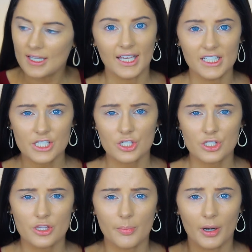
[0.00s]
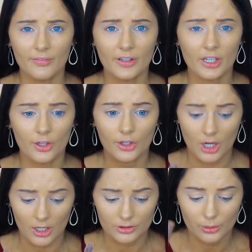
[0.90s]
and it's just the perfect color
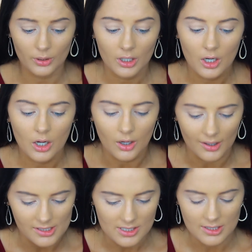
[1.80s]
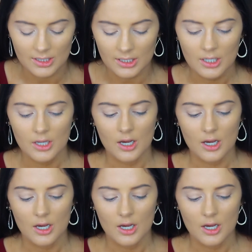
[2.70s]
contour, honestly.